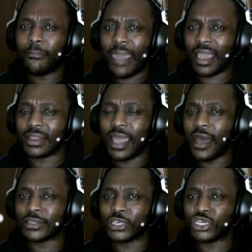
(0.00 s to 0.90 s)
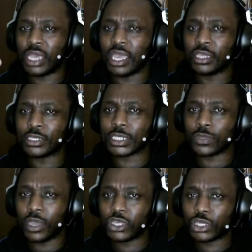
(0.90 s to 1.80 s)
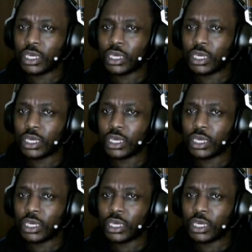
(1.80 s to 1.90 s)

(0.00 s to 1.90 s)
Mac and Alice in Chains switch,